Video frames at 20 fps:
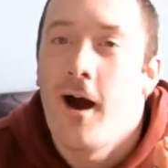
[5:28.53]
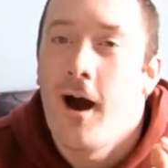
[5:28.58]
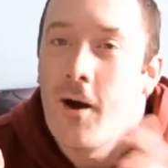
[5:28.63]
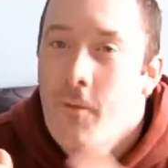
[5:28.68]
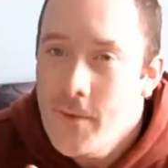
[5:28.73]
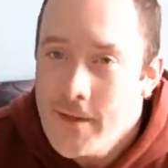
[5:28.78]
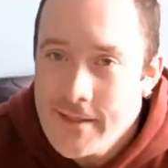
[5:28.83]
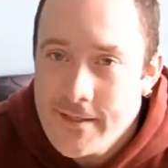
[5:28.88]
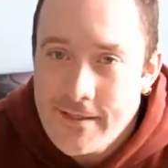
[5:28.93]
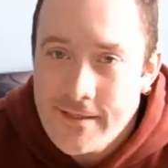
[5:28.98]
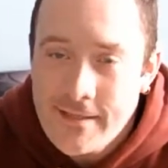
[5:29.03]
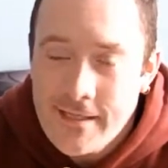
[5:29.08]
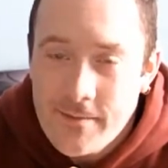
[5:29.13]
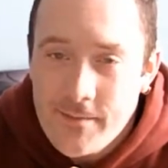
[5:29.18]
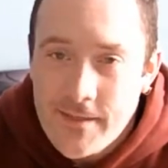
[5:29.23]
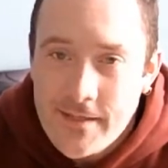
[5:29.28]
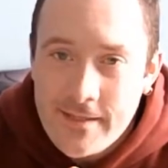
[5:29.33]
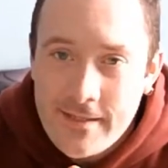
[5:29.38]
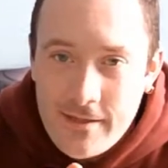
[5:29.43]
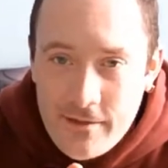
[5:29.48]
I went to the
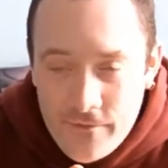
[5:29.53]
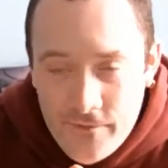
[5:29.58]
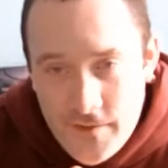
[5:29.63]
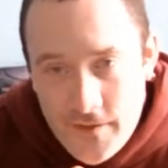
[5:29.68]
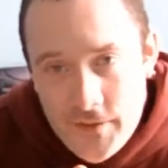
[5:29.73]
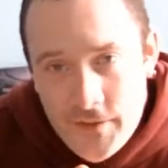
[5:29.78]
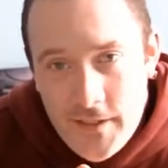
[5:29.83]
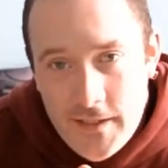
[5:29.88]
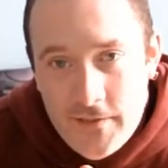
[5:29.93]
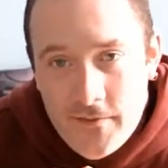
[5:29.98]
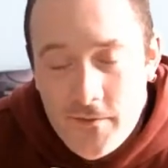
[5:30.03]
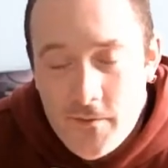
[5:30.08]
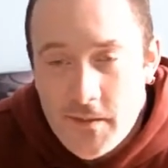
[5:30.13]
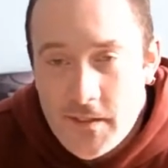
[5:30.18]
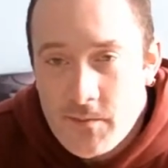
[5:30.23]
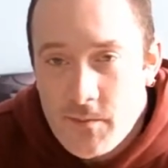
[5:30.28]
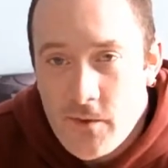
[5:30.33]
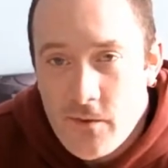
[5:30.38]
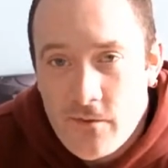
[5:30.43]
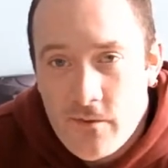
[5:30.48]
cinema to see the first
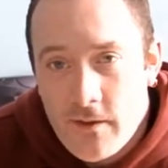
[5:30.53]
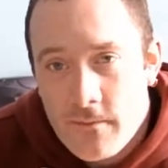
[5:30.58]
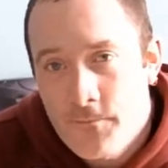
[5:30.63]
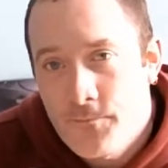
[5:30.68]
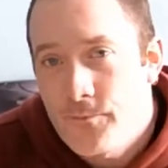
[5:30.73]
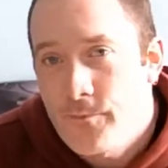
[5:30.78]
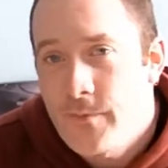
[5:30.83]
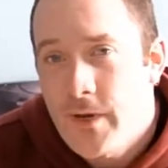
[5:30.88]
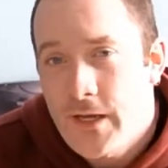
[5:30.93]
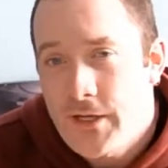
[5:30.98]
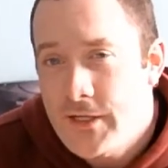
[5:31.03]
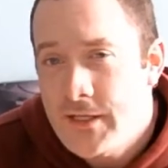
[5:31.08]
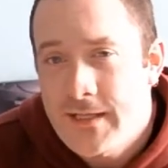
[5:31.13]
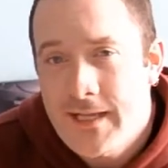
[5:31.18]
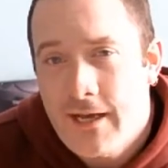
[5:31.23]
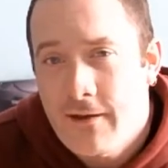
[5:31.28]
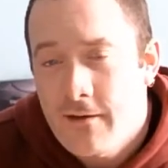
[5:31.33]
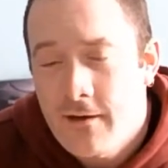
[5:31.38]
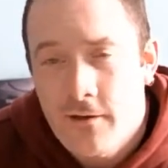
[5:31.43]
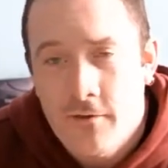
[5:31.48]
Transformers movie. I just
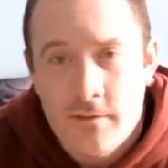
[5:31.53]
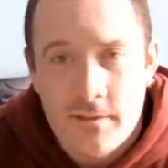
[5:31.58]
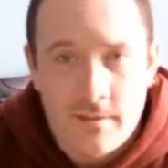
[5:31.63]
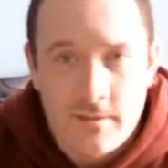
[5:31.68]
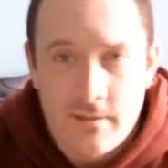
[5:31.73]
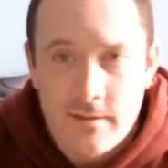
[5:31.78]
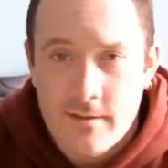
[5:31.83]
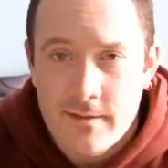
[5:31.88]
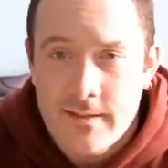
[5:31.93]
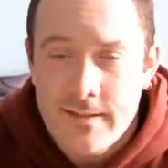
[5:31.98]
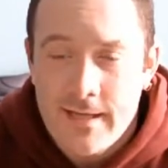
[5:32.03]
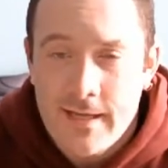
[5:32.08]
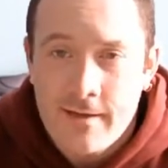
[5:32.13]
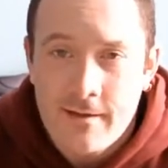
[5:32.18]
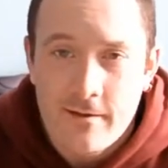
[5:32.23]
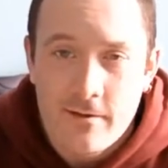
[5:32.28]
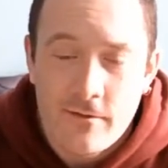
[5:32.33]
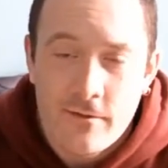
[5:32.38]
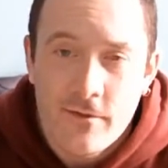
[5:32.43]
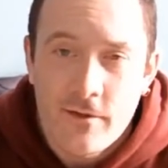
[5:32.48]
downloaded the
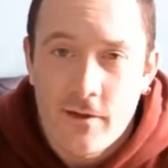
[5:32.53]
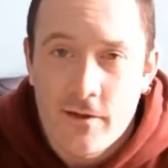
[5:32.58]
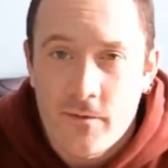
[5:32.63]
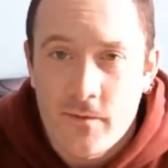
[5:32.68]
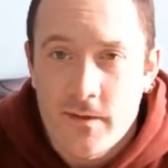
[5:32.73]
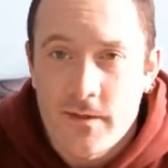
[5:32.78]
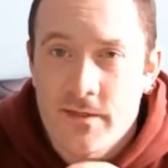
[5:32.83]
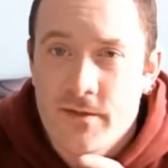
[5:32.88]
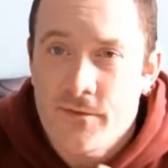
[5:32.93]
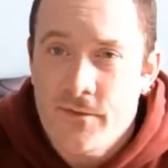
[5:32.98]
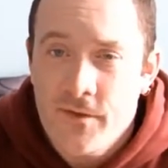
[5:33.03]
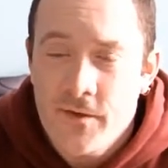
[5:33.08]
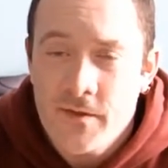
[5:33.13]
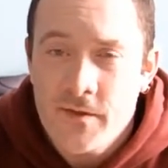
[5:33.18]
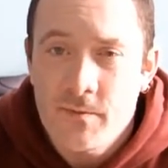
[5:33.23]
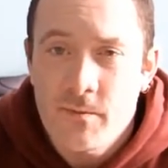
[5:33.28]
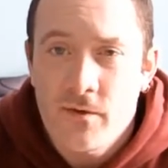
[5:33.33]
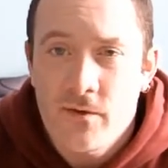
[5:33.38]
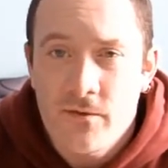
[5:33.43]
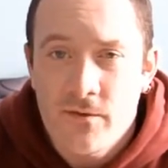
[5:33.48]
second and third ones. The
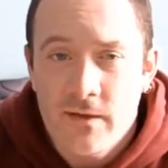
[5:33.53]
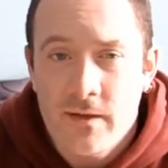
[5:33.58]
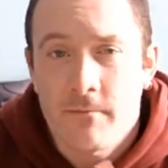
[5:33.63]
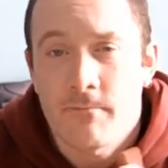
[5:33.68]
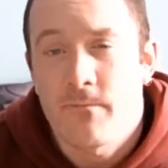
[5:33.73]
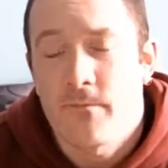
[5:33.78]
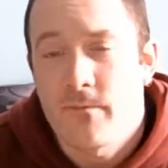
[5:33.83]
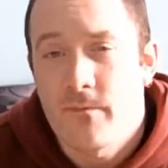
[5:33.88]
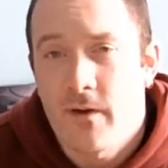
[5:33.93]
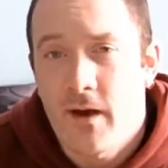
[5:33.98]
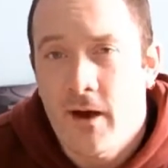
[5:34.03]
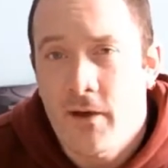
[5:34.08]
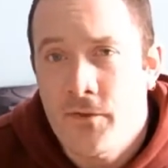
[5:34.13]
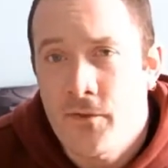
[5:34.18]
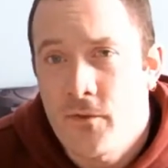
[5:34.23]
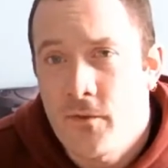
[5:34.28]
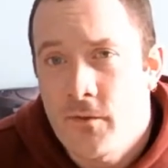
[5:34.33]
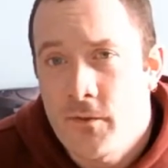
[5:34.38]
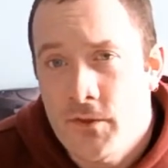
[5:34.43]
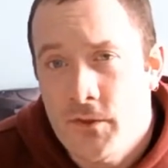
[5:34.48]
first movie, I
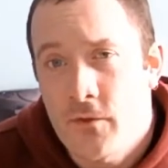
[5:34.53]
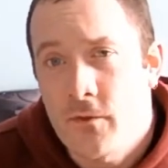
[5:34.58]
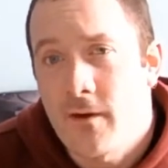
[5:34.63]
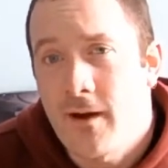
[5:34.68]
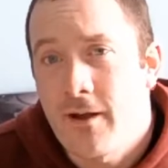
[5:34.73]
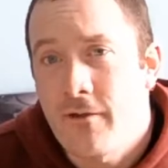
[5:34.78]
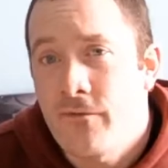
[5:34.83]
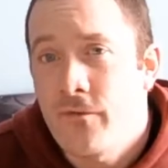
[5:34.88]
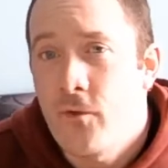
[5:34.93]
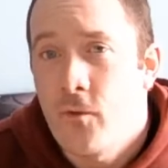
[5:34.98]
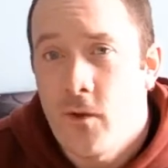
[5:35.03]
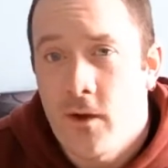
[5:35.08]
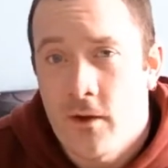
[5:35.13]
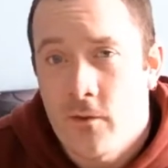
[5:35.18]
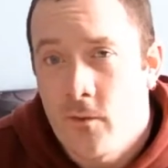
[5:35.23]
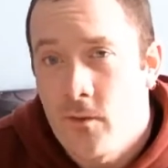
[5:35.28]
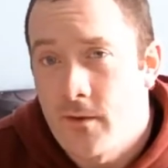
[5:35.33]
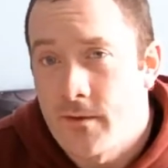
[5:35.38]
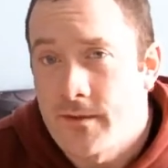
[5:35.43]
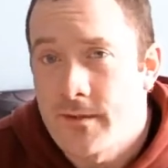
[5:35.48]
thought it was alright for what
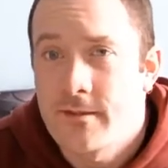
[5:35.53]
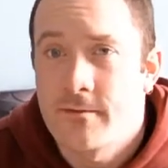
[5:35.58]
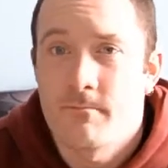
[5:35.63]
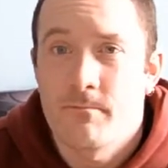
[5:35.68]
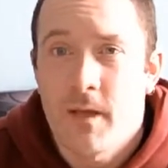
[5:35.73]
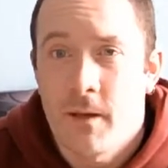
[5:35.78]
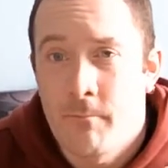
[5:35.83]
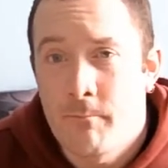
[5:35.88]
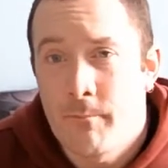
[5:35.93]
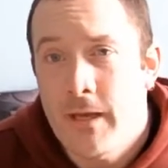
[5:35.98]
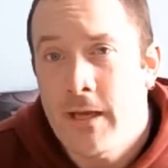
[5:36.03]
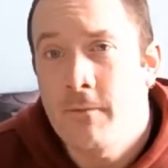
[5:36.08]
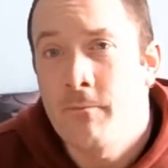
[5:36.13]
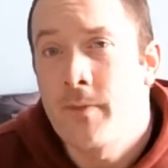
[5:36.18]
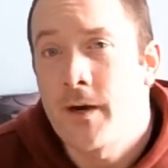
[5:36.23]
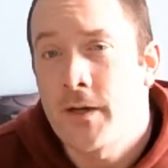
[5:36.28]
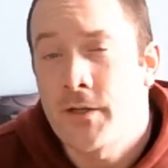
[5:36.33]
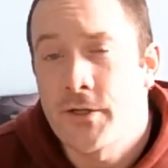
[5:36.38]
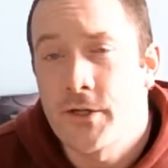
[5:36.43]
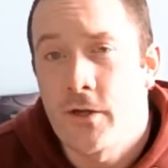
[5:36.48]
it was. A big
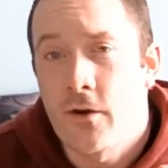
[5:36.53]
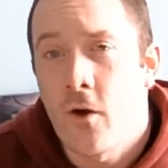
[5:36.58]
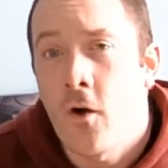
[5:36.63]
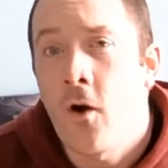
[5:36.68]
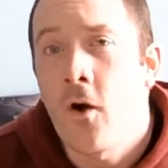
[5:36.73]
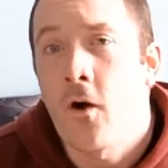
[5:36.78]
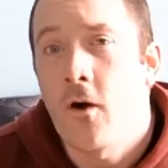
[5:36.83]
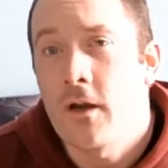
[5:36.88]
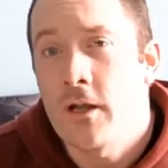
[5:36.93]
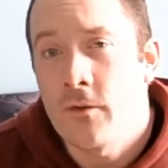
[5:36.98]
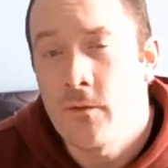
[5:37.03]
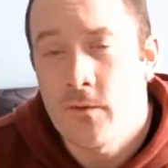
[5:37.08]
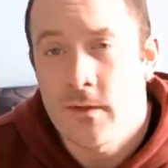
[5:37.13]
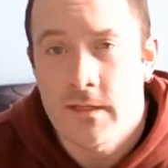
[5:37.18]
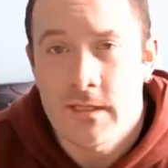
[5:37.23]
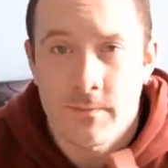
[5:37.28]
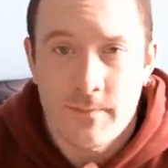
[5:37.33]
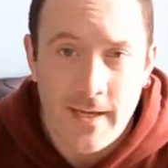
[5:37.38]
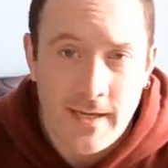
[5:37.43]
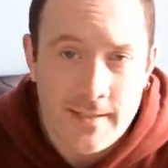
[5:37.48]
budget
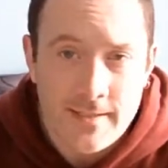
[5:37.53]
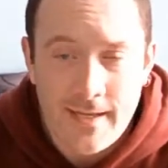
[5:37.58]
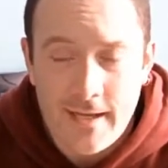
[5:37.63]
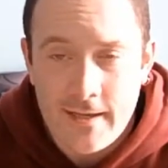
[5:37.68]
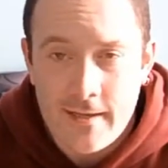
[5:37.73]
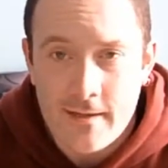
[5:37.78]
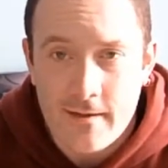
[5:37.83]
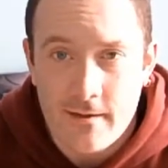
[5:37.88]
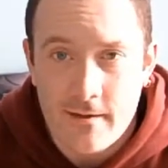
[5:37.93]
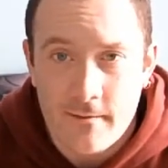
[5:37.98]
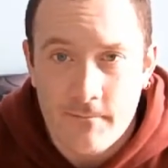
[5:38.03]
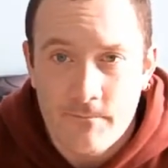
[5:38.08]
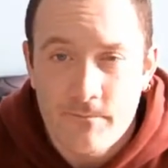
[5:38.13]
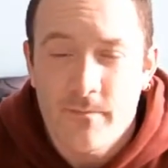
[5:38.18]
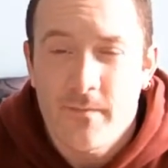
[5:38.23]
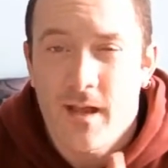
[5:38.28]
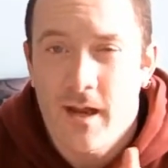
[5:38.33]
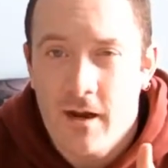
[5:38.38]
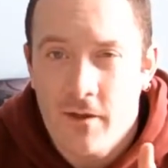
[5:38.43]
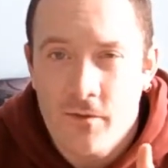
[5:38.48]
Hollywood spectacular.
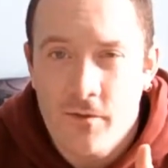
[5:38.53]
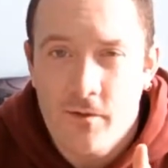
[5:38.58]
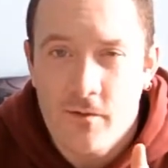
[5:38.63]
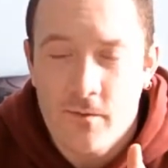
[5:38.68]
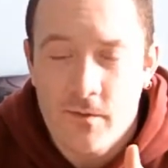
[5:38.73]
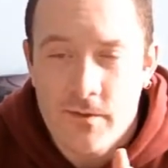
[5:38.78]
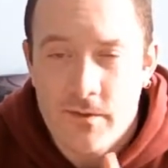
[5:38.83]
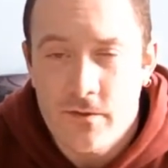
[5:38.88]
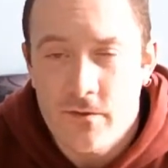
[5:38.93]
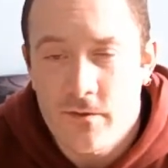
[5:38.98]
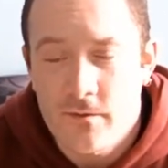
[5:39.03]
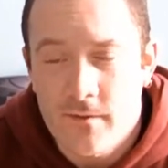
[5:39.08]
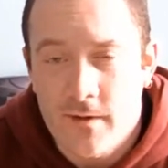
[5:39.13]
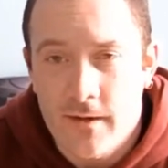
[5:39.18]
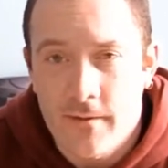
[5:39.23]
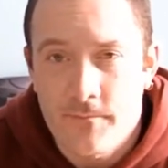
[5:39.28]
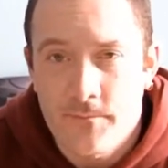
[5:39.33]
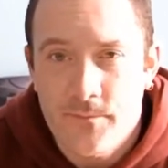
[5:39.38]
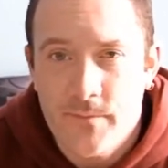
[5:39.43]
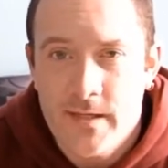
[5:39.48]
And I thought it was
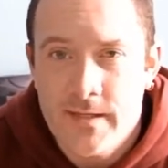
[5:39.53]
alright.